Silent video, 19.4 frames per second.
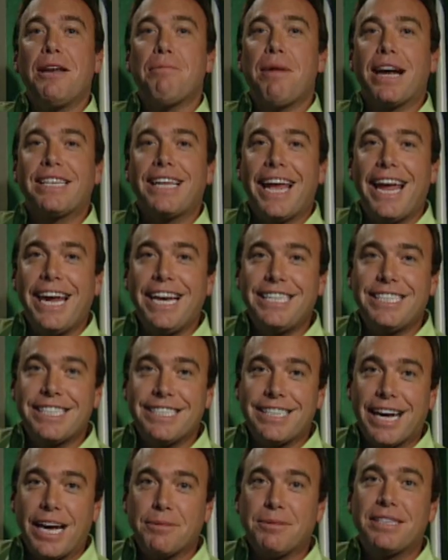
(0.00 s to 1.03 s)
back to
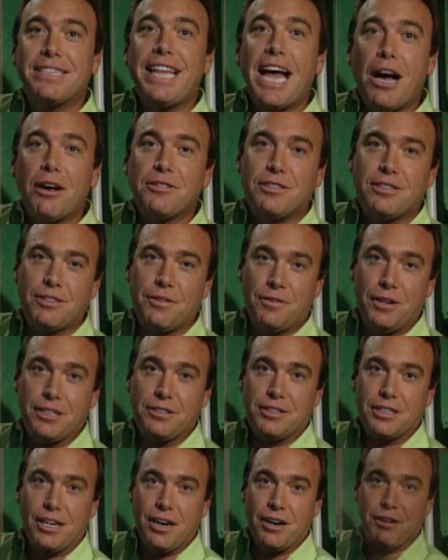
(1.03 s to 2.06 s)
ancient times, thousands of
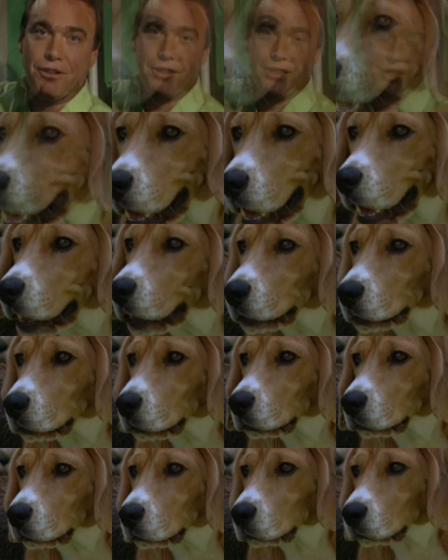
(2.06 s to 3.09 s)
years ago. The
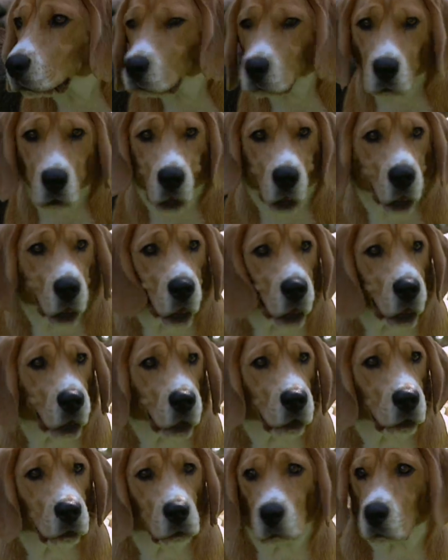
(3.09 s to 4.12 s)
true origin
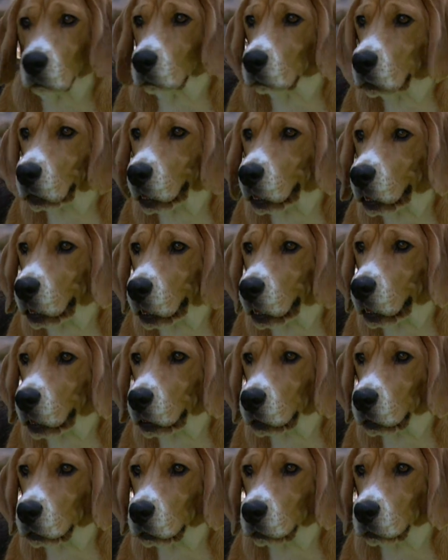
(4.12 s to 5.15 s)
of the Beagle isn't
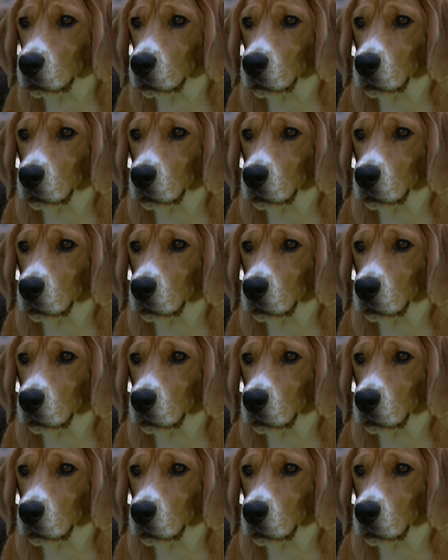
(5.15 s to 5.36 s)
clear.